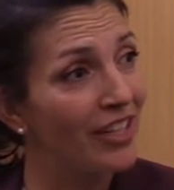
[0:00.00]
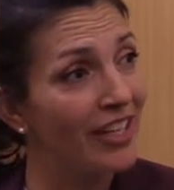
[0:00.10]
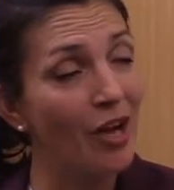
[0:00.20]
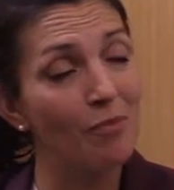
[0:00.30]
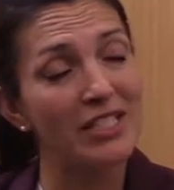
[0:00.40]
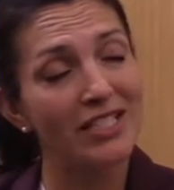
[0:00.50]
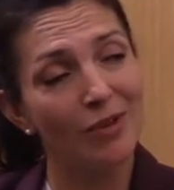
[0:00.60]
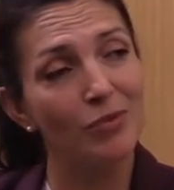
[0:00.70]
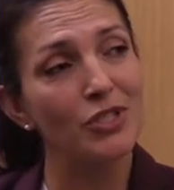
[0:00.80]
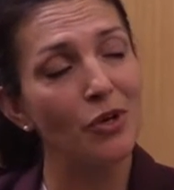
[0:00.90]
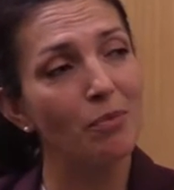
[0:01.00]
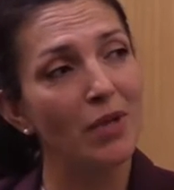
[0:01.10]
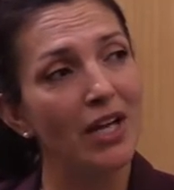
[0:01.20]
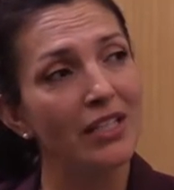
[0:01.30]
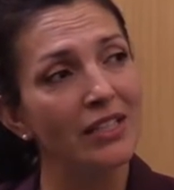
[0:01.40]
And now my son was gone
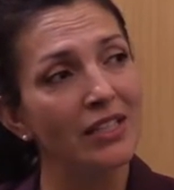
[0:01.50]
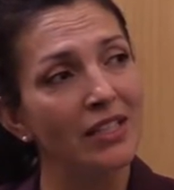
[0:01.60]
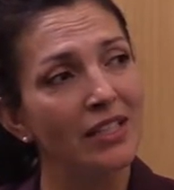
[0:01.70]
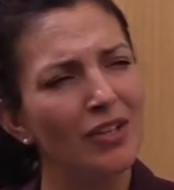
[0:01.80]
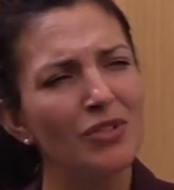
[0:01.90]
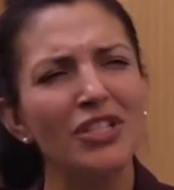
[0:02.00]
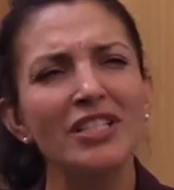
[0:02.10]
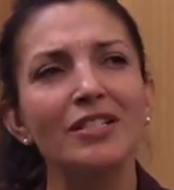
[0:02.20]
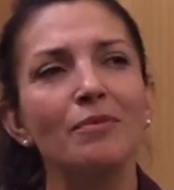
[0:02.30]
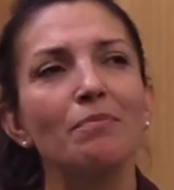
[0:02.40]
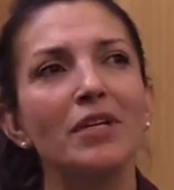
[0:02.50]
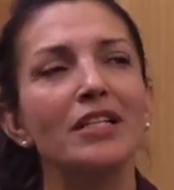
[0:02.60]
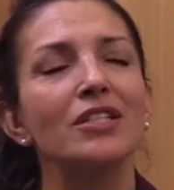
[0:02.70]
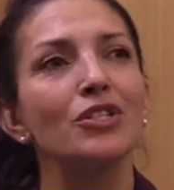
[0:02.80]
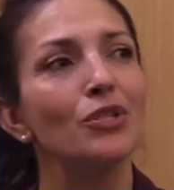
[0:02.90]
blind. It was just a
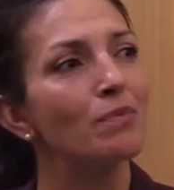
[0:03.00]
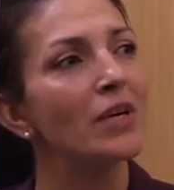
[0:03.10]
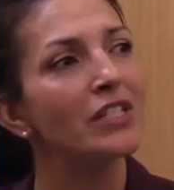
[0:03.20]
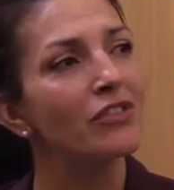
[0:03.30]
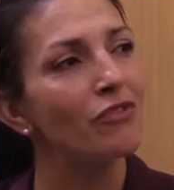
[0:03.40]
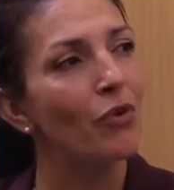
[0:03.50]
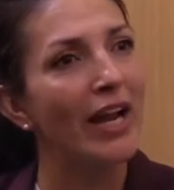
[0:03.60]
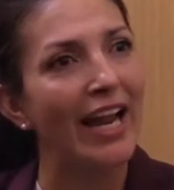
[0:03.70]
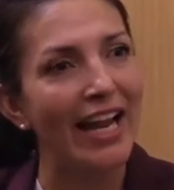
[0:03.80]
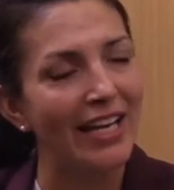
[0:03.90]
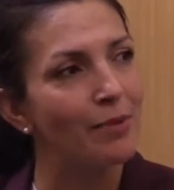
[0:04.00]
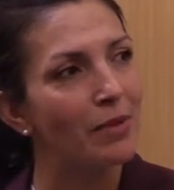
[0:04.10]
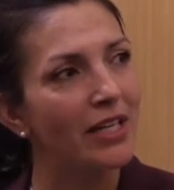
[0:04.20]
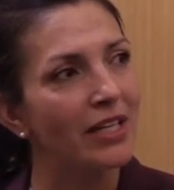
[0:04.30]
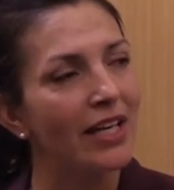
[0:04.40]
bit too much for
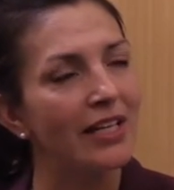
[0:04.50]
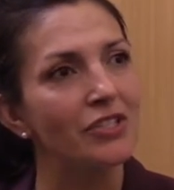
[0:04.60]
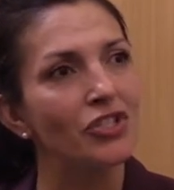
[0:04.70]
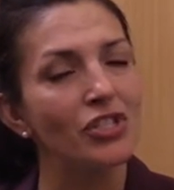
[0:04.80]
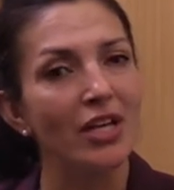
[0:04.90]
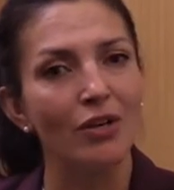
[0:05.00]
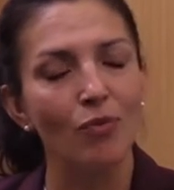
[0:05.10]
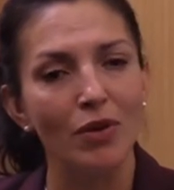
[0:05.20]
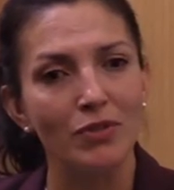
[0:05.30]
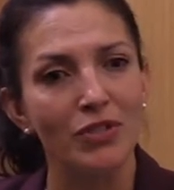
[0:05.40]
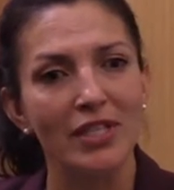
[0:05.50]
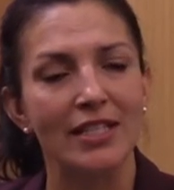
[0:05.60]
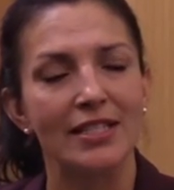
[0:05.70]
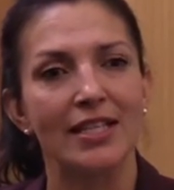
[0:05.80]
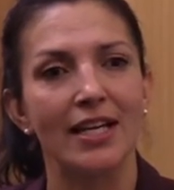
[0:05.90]
anybody. And it just kind of one of those
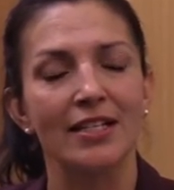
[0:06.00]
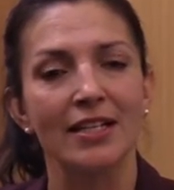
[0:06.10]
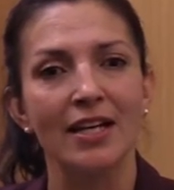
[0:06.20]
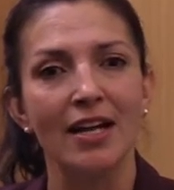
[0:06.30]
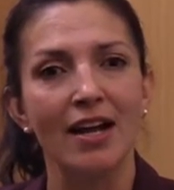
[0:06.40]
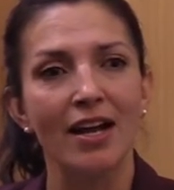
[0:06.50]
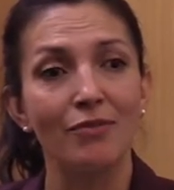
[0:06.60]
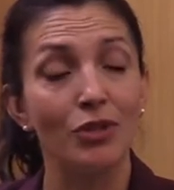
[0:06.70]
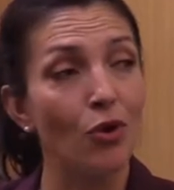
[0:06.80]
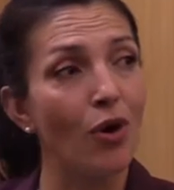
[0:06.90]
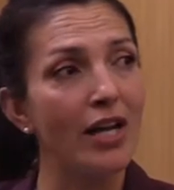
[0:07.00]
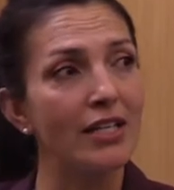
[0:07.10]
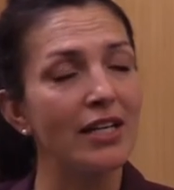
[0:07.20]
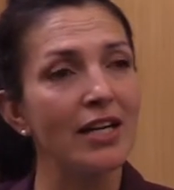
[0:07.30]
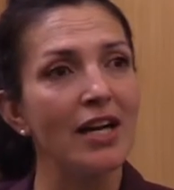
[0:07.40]
things that, even though I
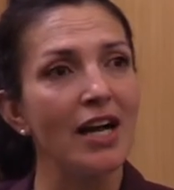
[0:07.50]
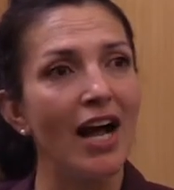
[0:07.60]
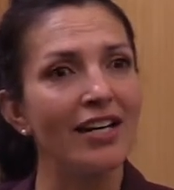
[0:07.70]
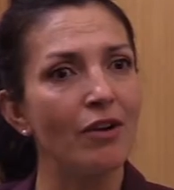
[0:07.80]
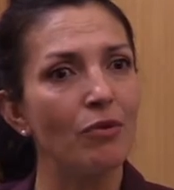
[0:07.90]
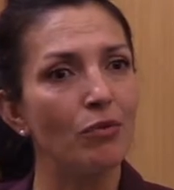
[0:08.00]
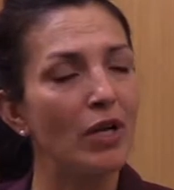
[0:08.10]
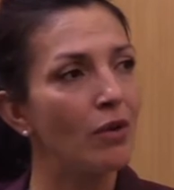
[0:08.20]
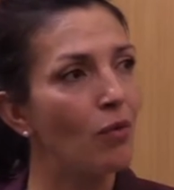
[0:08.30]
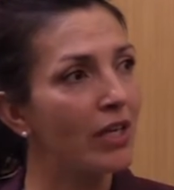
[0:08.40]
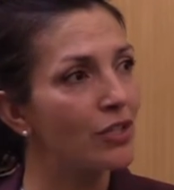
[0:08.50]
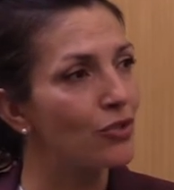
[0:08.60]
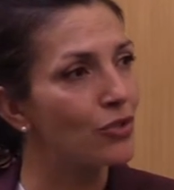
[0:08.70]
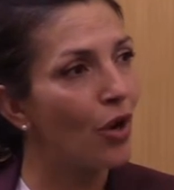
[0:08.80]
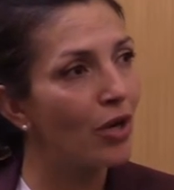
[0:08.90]
never really wanted to
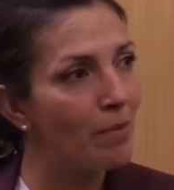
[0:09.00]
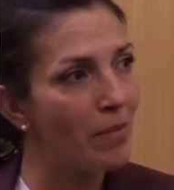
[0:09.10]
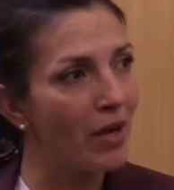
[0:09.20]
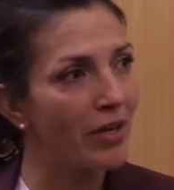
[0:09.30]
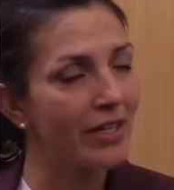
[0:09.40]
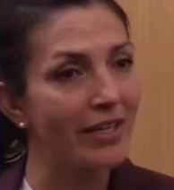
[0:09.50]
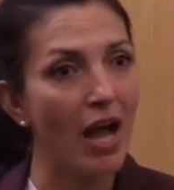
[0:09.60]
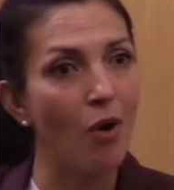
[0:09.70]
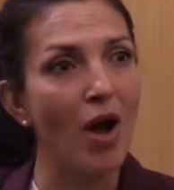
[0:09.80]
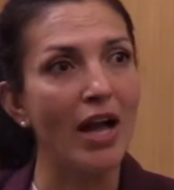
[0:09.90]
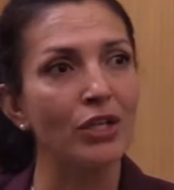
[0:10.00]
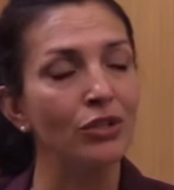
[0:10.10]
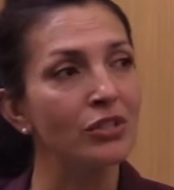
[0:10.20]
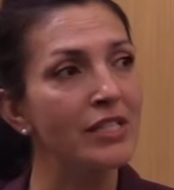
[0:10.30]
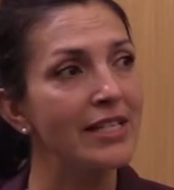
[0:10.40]
talk about it, now I
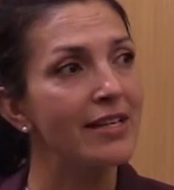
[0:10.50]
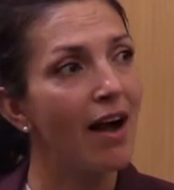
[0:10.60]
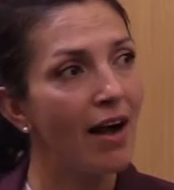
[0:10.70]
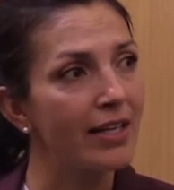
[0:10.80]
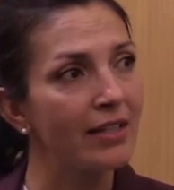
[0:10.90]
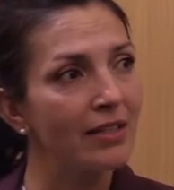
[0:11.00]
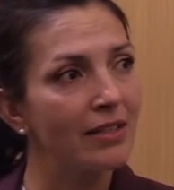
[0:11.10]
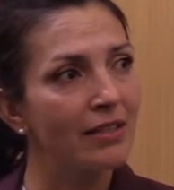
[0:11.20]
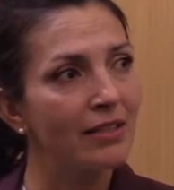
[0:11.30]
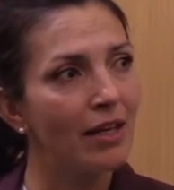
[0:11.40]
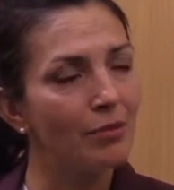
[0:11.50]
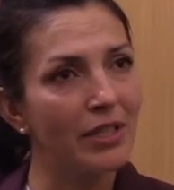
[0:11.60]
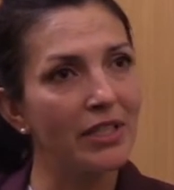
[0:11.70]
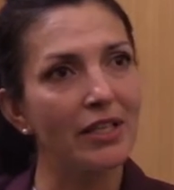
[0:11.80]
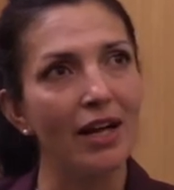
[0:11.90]
couldn't deny. I
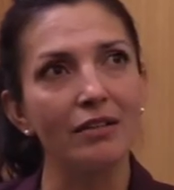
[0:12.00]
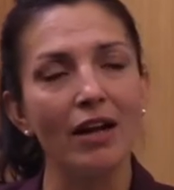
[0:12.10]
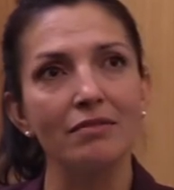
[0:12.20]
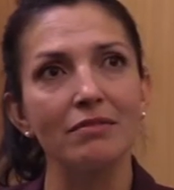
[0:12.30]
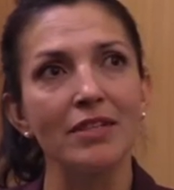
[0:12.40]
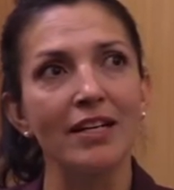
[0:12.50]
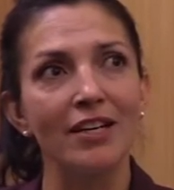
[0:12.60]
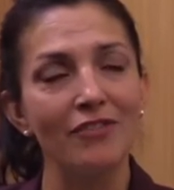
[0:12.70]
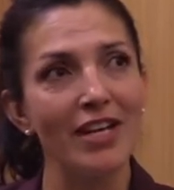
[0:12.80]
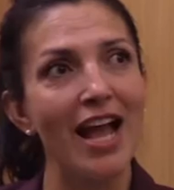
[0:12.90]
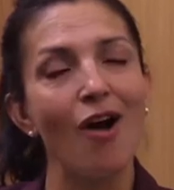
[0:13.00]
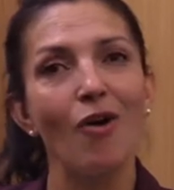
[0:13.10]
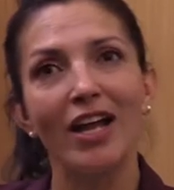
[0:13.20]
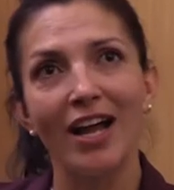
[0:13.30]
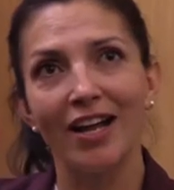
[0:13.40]
mean, I even now
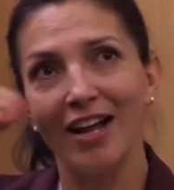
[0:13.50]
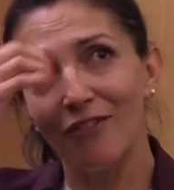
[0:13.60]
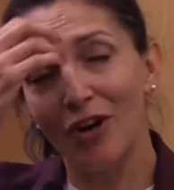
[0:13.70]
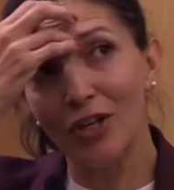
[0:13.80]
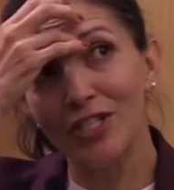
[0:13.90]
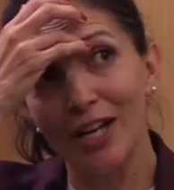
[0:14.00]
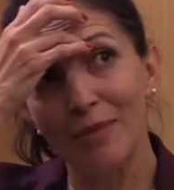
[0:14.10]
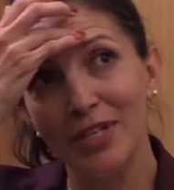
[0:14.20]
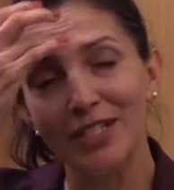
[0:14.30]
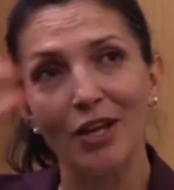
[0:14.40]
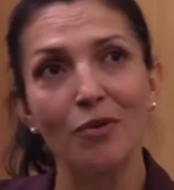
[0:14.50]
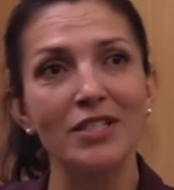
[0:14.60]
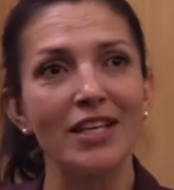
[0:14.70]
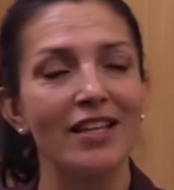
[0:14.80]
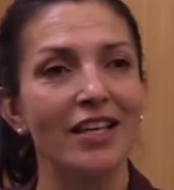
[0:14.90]
I have a hard time, because I always
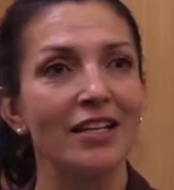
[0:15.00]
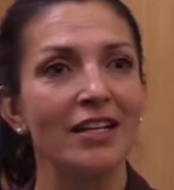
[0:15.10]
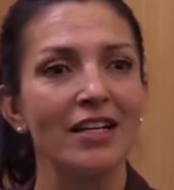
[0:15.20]
say that